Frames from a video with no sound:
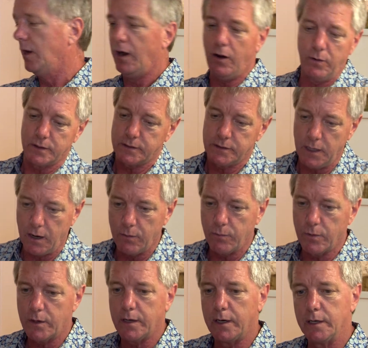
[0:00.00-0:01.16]
oh, it's not
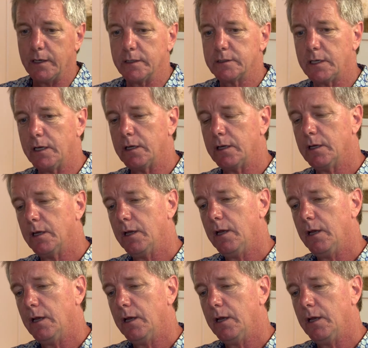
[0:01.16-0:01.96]
working, you say,